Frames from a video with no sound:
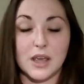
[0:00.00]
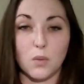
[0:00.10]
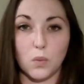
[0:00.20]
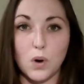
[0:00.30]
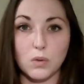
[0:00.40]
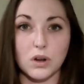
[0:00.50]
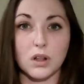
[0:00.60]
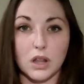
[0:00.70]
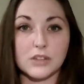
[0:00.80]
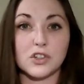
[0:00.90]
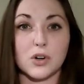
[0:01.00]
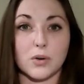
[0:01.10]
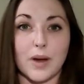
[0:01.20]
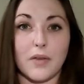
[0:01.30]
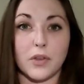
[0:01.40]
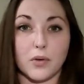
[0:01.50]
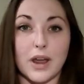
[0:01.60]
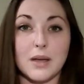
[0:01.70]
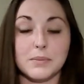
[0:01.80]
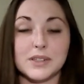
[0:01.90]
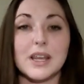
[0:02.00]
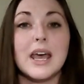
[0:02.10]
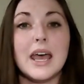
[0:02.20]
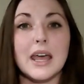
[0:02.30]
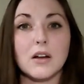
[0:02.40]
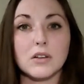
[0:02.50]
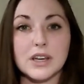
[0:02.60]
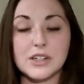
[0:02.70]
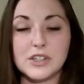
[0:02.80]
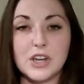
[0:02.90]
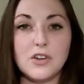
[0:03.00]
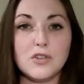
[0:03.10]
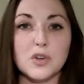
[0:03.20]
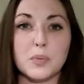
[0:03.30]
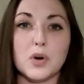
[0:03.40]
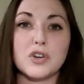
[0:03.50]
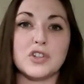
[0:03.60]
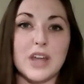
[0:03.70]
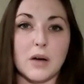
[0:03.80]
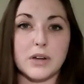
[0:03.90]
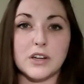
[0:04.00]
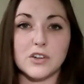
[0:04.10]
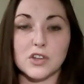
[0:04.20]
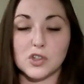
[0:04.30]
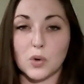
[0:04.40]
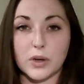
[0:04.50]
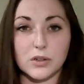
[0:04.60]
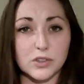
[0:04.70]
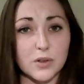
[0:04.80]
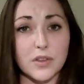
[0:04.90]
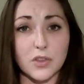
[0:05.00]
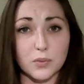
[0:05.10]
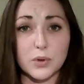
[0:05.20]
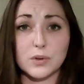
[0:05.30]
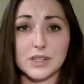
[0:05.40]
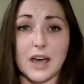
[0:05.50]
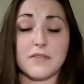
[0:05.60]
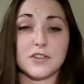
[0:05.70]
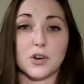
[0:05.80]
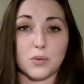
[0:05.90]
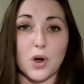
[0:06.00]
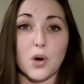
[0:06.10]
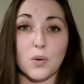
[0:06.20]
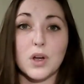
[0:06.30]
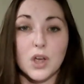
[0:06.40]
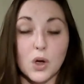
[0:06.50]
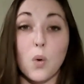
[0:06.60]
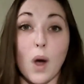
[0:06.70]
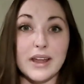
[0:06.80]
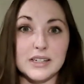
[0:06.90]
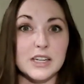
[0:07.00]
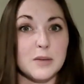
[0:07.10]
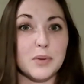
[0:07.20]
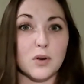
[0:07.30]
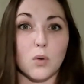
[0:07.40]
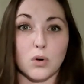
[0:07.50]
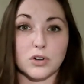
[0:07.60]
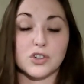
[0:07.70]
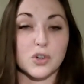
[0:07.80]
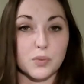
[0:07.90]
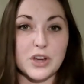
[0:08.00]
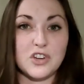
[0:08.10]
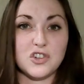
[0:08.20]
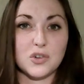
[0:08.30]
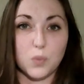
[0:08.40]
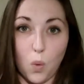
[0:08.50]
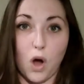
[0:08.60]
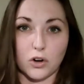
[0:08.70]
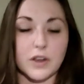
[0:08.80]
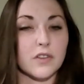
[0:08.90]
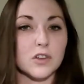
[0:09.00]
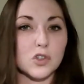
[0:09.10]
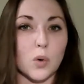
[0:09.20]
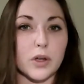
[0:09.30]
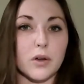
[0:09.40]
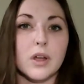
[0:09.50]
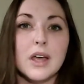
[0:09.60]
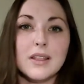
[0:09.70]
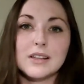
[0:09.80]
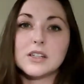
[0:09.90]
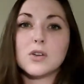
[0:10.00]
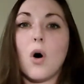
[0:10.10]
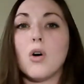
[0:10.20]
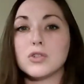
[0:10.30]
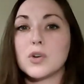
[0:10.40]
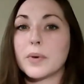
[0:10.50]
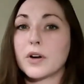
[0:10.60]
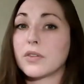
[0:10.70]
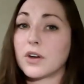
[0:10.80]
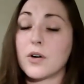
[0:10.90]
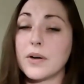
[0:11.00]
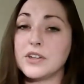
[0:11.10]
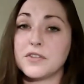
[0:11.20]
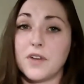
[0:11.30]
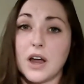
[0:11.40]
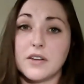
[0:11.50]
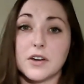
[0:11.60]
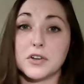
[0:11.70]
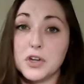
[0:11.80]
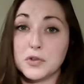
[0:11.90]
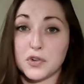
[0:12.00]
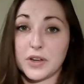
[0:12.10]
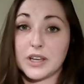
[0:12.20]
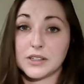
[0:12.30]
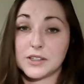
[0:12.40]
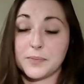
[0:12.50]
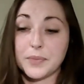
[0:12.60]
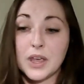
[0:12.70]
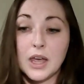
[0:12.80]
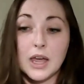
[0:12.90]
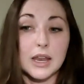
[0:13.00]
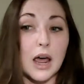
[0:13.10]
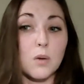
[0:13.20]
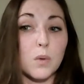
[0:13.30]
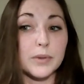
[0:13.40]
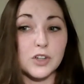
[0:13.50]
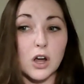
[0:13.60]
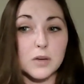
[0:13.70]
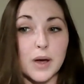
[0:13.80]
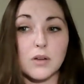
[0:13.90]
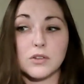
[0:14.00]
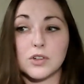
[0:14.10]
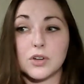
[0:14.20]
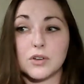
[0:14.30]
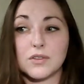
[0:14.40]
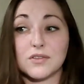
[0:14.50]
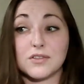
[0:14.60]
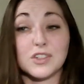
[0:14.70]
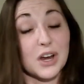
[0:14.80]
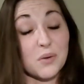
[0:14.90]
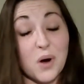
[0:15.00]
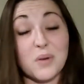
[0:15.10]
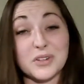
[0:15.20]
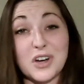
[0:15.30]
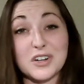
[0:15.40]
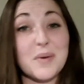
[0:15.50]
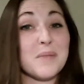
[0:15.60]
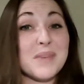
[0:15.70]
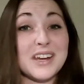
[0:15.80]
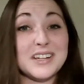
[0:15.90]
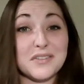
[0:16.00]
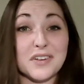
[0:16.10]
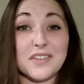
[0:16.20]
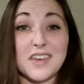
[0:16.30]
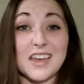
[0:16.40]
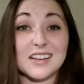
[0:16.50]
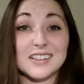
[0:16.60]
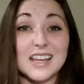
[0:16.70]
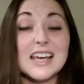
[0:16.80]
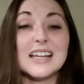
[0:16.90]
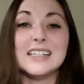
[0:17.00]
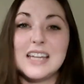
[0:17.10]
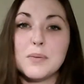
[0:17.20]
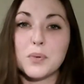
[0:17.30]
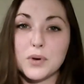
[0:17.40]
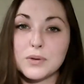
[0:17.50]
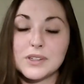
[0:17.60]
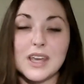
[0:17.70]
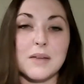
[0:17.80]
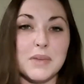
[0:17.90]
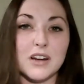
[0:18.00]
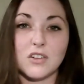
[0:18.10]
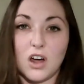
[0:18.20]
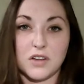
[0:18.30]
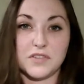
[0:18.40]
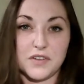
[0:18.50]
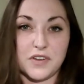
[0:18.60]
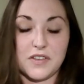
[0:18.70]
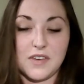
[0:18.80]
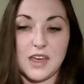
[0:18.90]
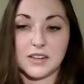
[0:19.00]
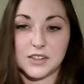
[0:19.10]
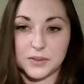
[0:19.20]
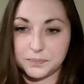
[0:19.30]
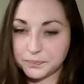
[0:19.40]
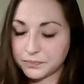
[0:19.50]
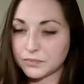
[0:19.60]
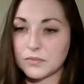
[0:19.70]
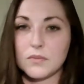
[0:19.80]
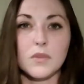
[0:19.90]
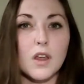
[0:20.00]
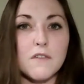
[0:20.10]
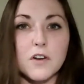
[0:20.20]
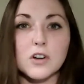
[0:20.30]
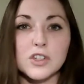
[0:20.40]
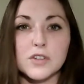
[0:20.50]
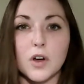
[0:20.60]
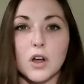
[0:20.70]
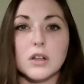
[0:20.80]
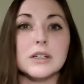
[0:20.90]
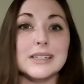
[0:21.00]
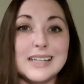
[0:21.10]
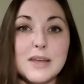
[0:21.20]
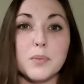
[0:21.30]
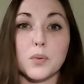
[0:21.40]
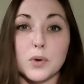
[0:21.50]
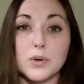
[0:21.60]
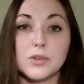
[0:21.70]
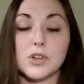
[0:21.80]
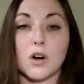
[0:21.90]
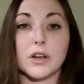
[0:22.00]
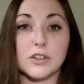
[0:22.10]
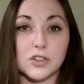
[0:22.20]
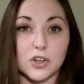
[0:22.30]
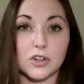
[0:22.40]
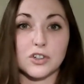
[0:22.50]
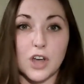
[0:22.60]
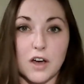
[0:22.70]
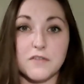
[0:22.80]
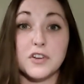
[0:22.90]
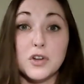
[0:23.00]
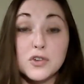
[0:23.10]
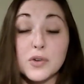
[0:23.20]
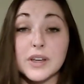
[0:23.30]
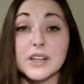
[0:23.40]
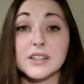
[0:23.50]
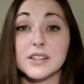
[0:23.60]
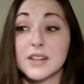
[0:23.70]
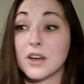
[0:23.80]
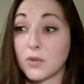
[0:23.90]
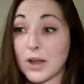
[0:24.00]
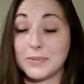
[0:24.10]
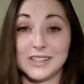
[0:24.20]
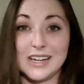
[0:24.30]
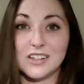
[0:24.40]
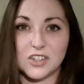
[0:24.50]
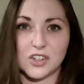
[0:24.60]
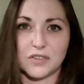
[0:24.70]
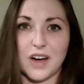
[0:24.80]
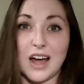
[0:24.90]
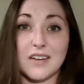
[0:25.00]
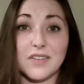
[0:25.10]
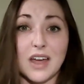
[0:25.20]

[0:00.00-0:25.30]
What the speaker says: It won't cluster around the grapes. It'll continue to push down into the soil so that the roots have to grow quite deep in order to reach water in the soil. This is also where they're going to find their nutrients. Now, when we talked about terroir, we talked about many different things. Deep roots can mean a lot of different things. First of all, deep roots are in search of nutrients that grapes need to survive.